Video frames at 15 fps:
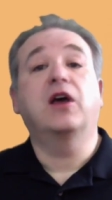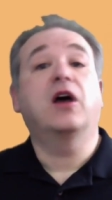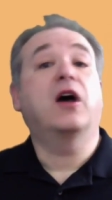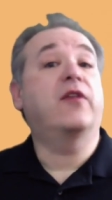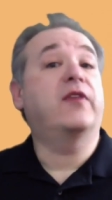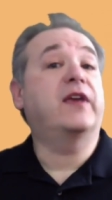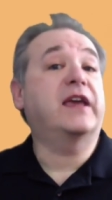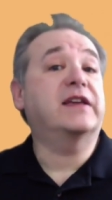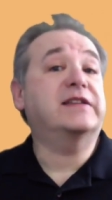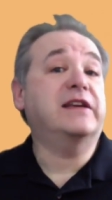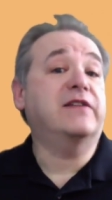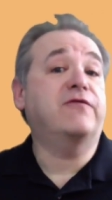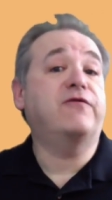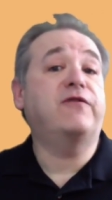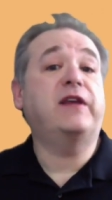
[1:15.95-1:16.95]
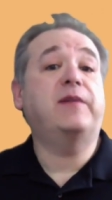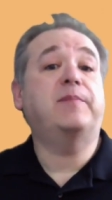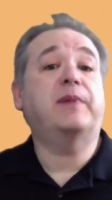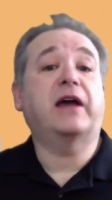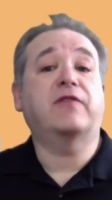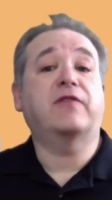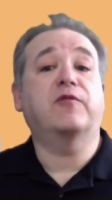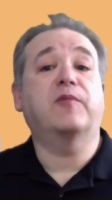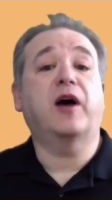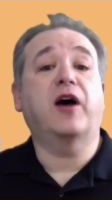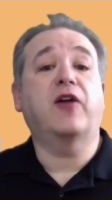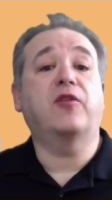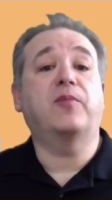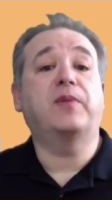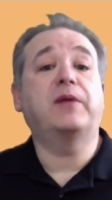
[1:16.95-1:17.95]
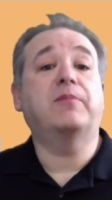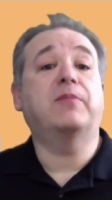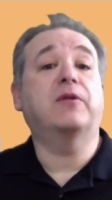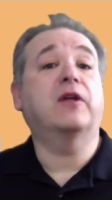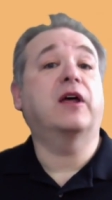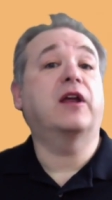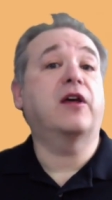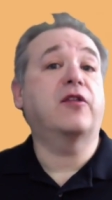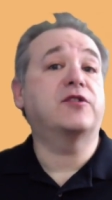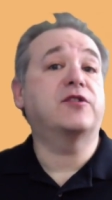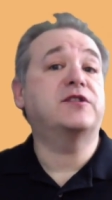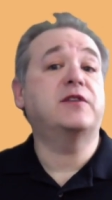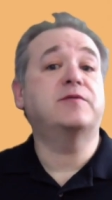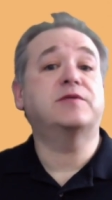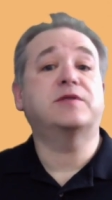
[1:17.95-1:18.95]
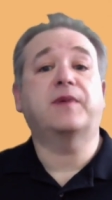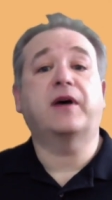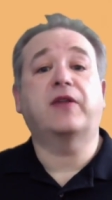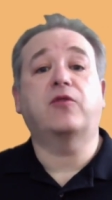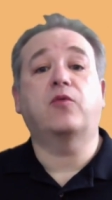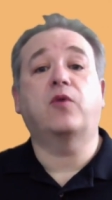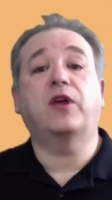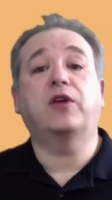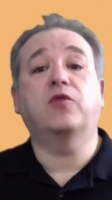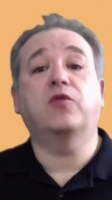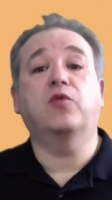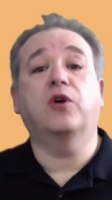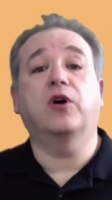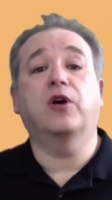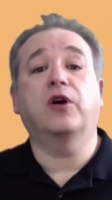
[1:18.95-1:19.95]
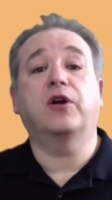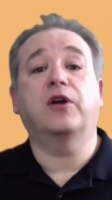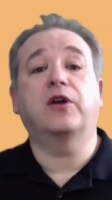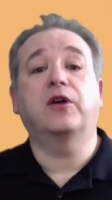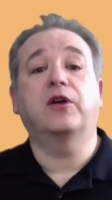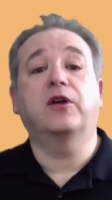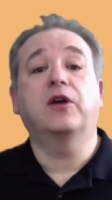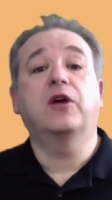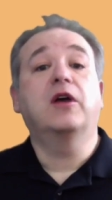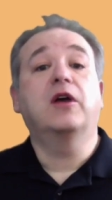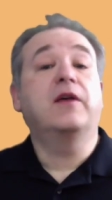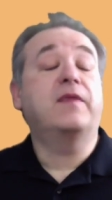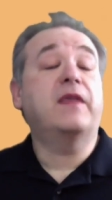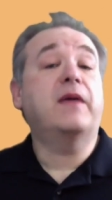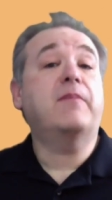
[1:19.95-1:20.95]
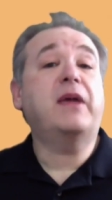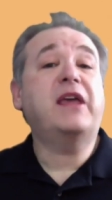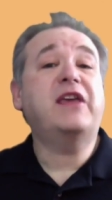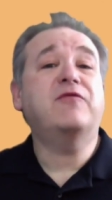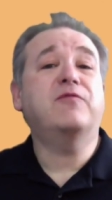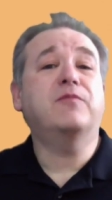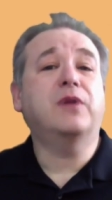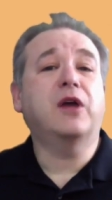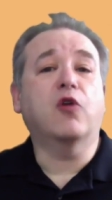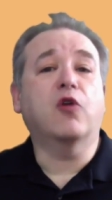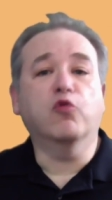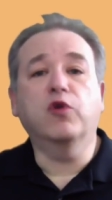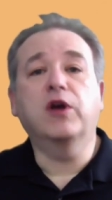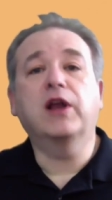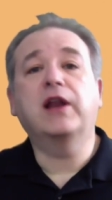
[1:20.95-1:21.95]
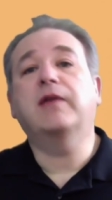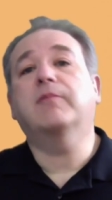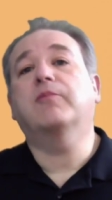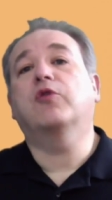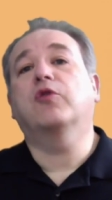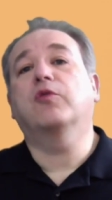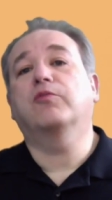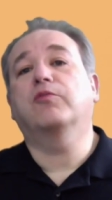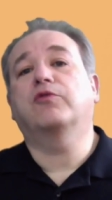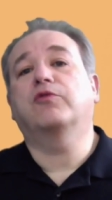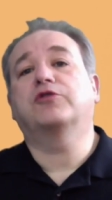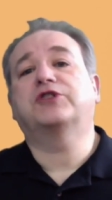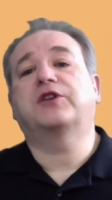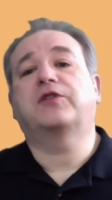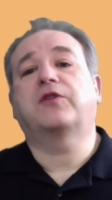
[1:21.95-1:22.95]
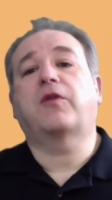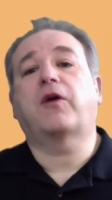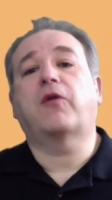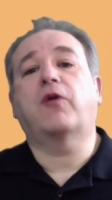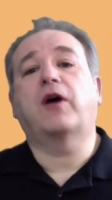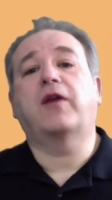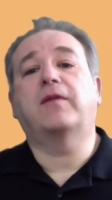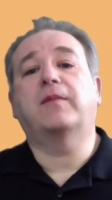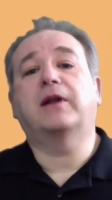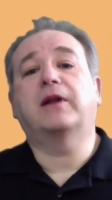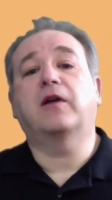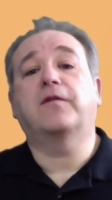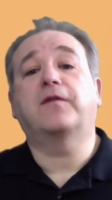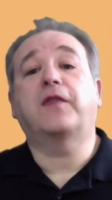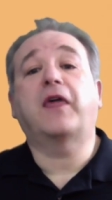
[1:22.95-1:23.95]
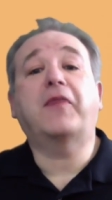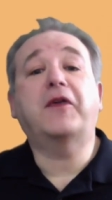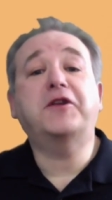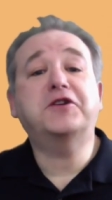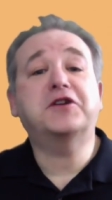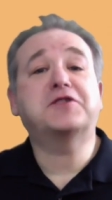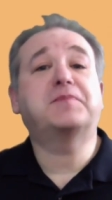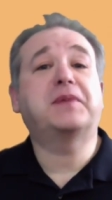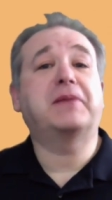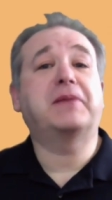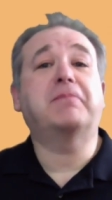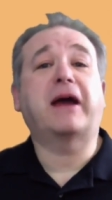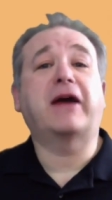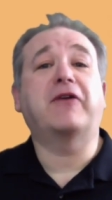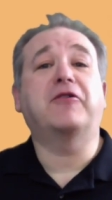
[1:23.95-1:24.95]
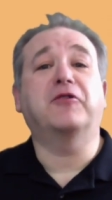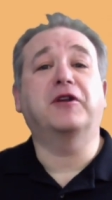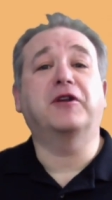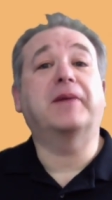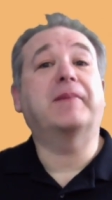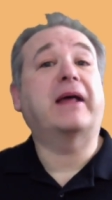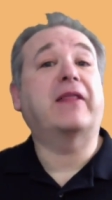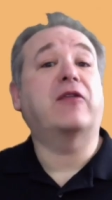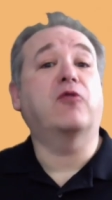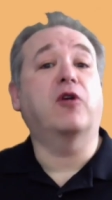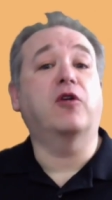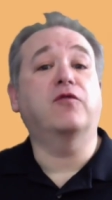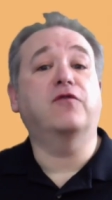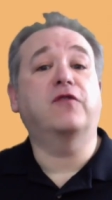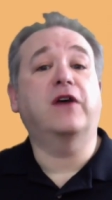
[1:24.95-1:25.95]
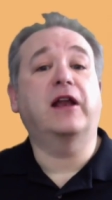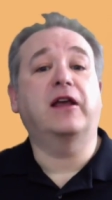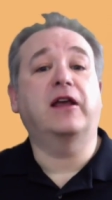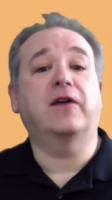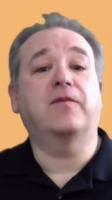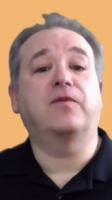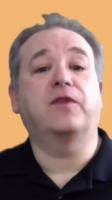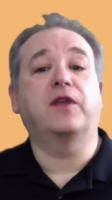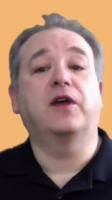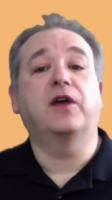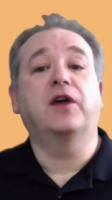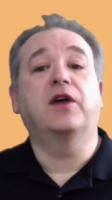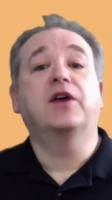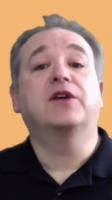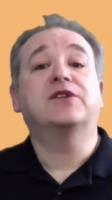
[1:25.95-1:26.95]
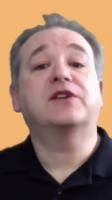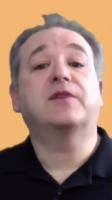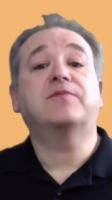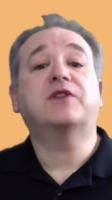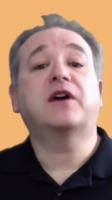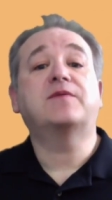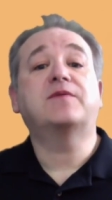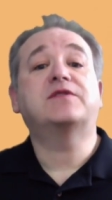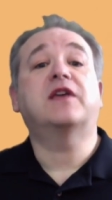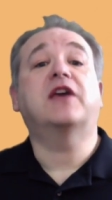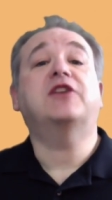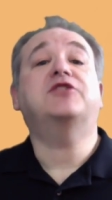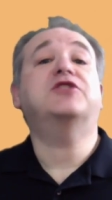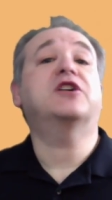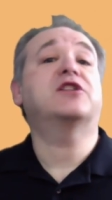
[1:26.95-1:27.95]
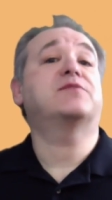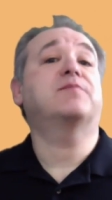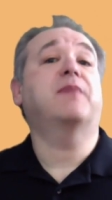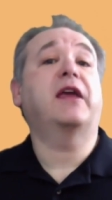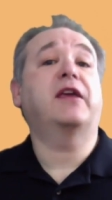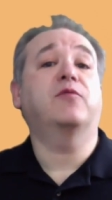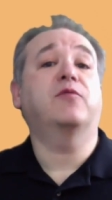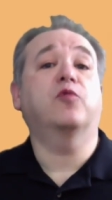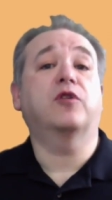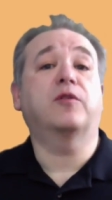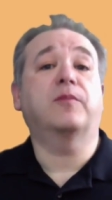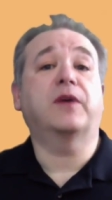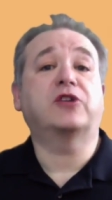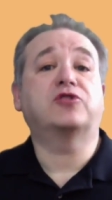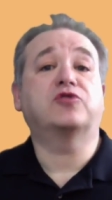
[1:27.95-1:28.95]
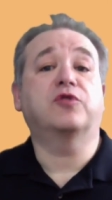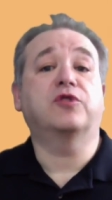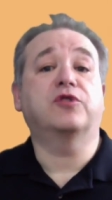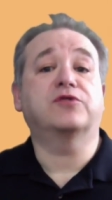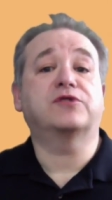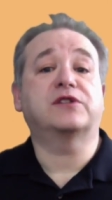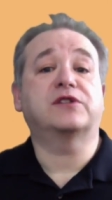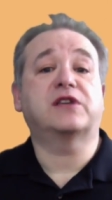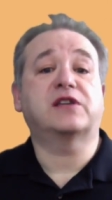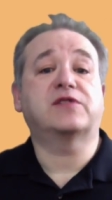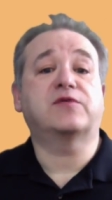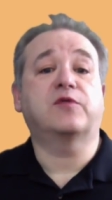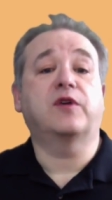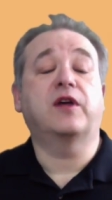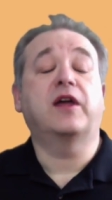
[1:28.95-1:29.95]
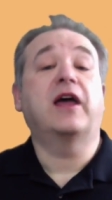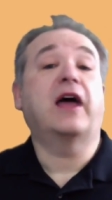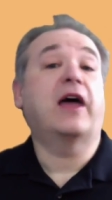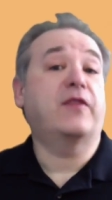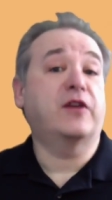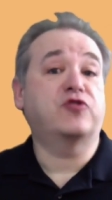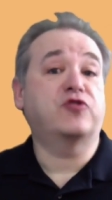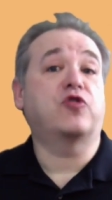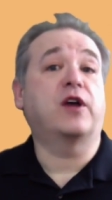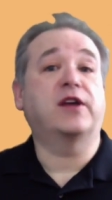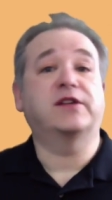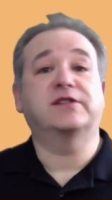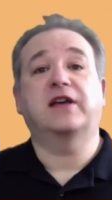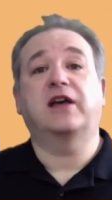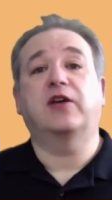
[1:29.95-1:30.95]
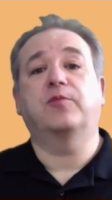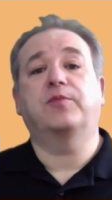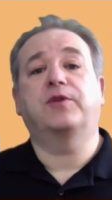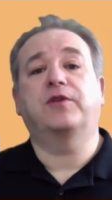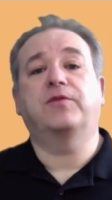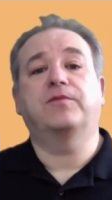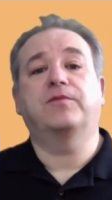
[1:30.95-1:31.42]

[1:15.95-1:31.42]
Are they getting feedback from other people and other teams about the way you work? There may even be a really important project that they're right in the middle of, and they're just being paranoid about their own failure. Sometimes they just may even want to make sure you're successful, and they're trying to help you.